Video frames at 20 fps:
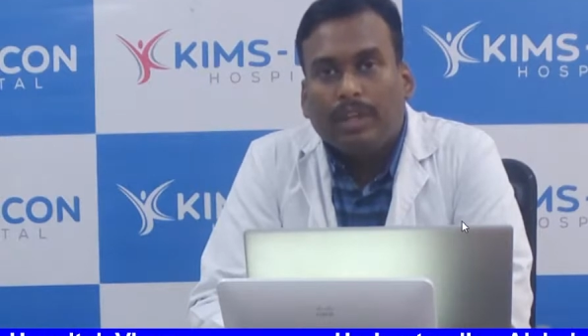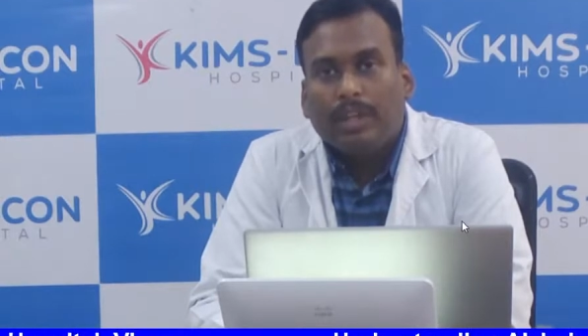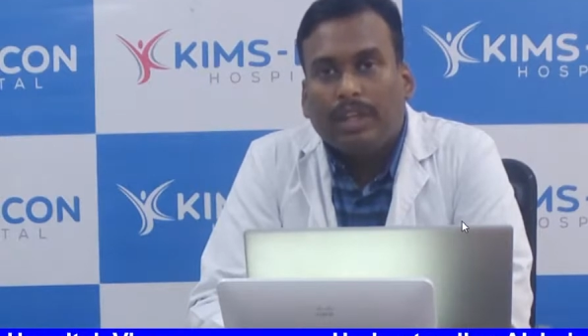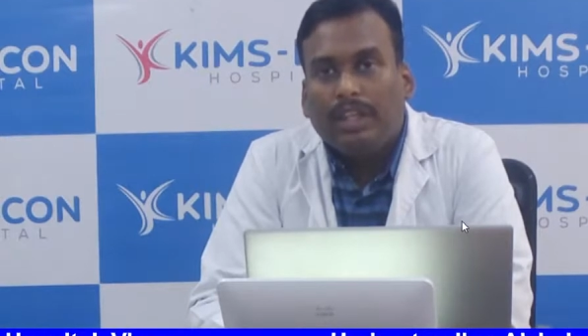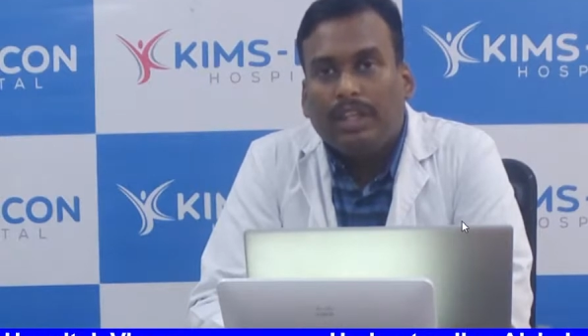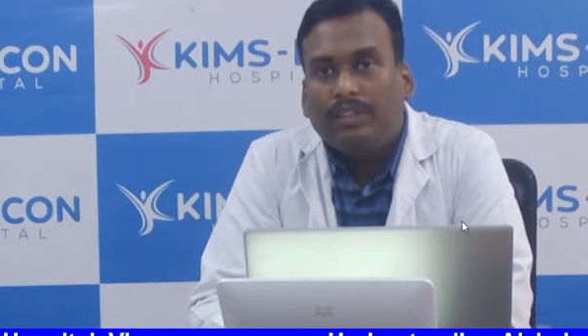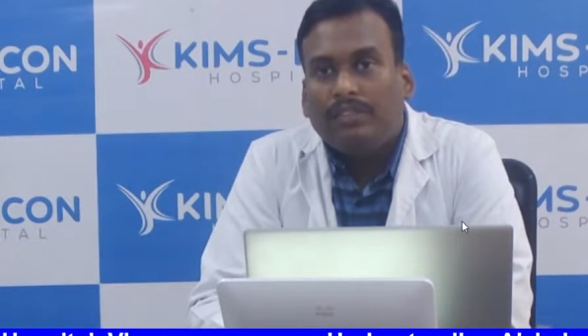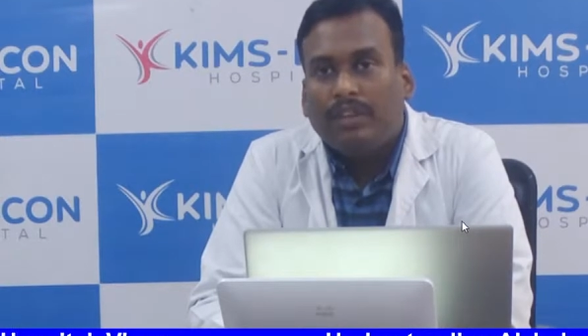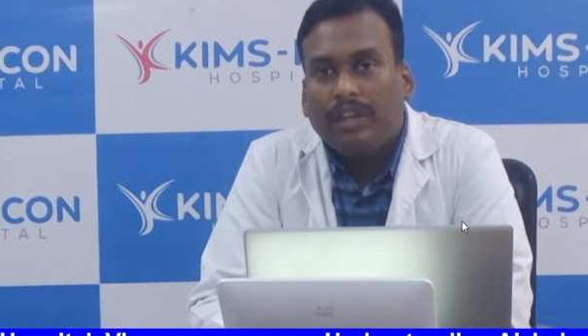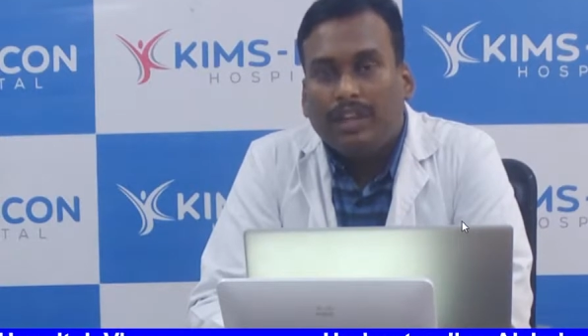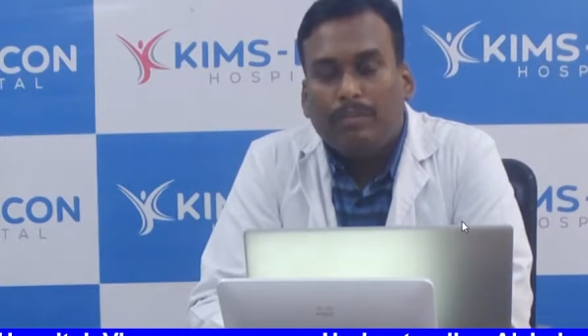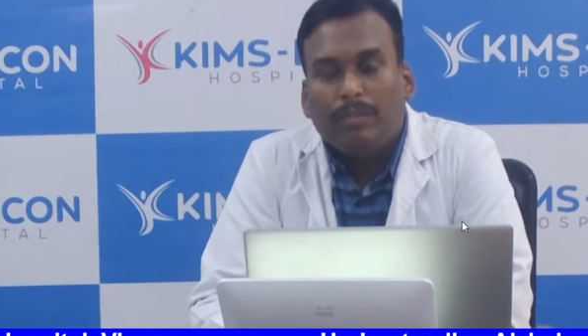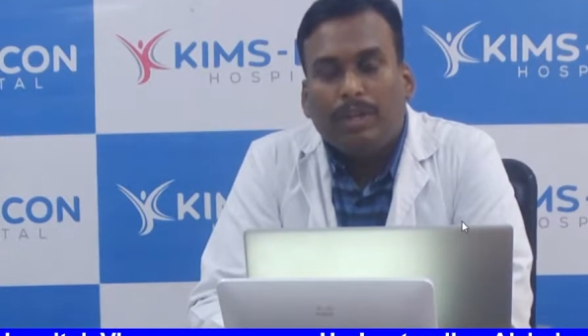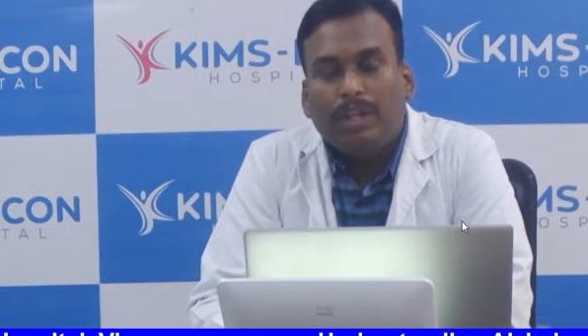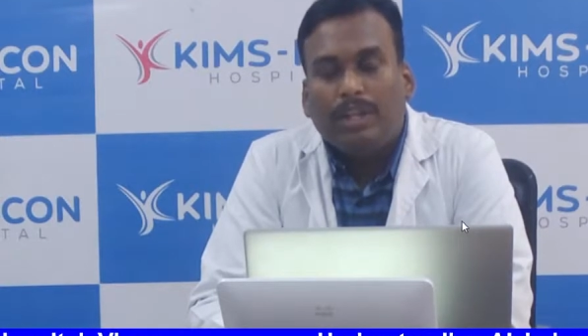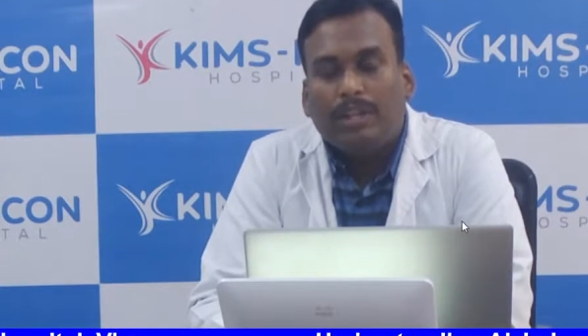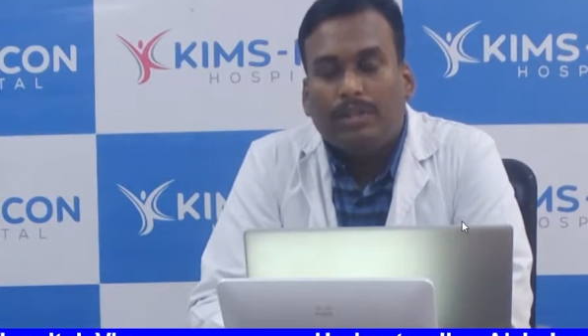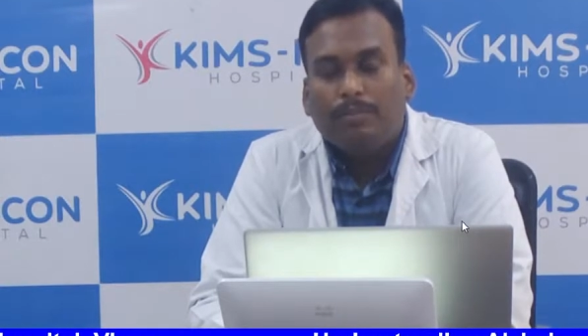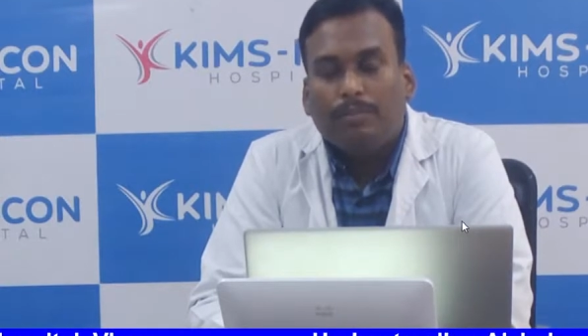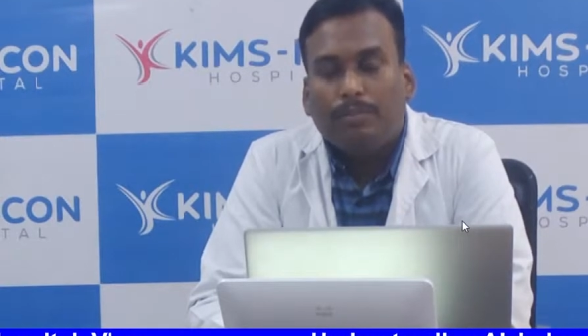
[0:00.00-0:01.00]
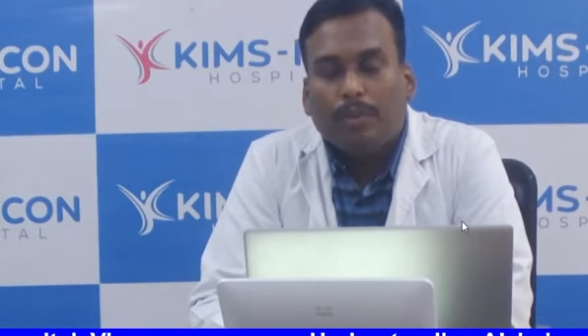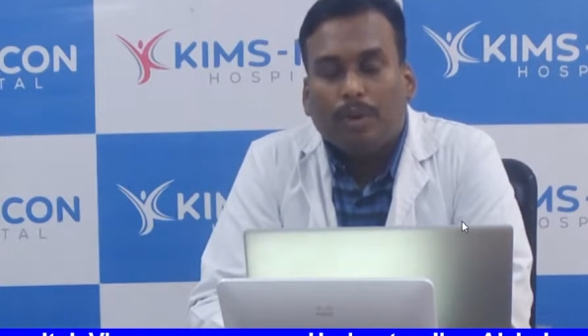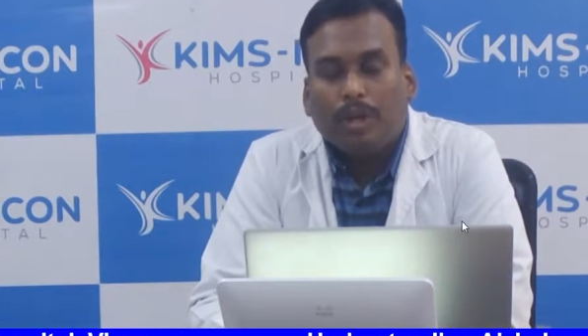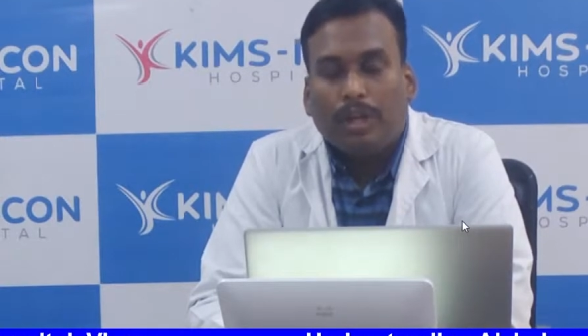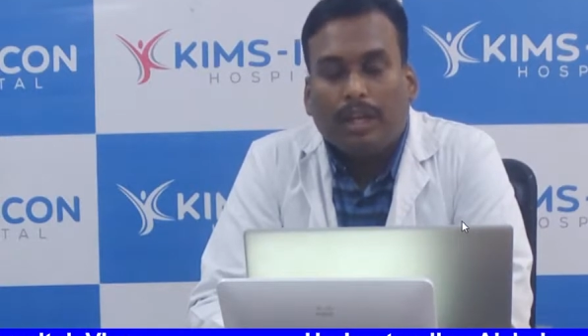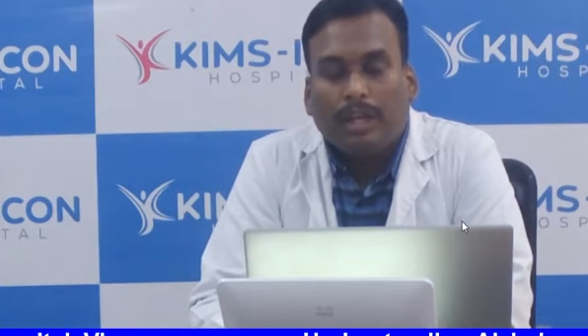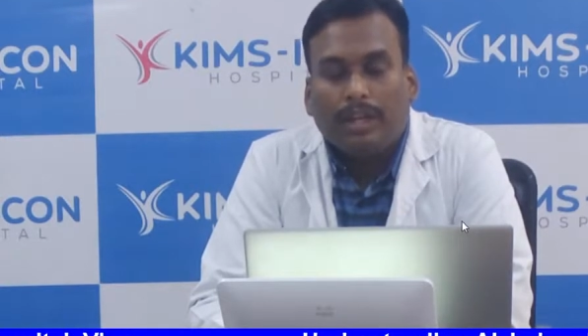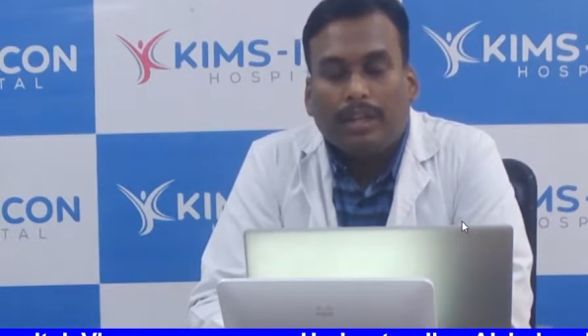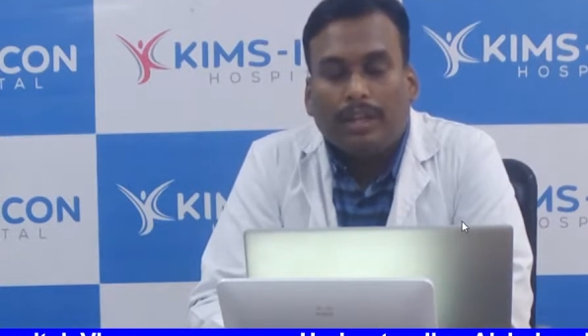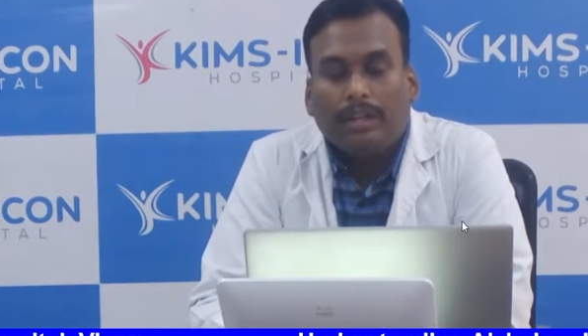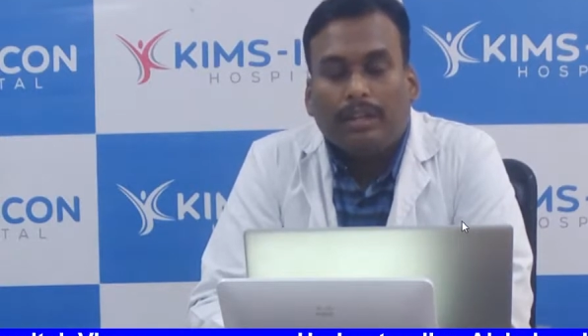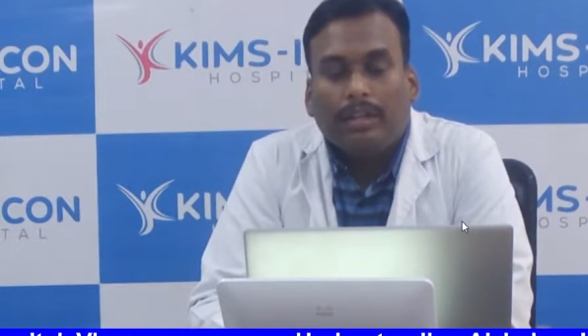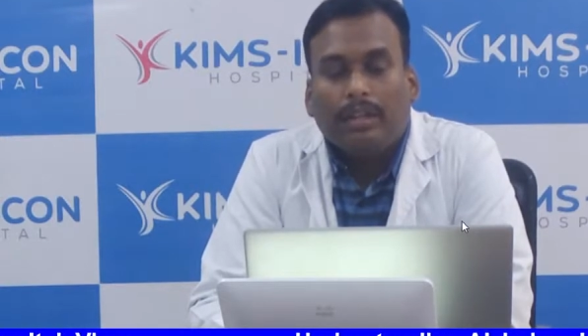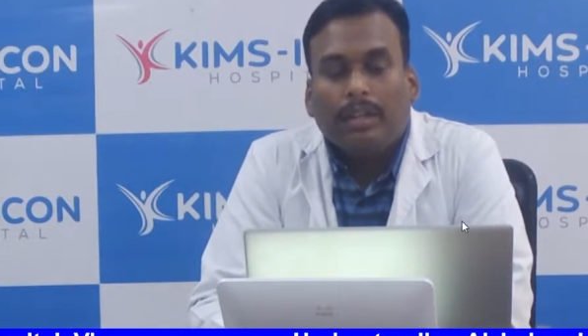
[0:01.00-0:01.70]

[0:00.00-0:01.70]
is very much important.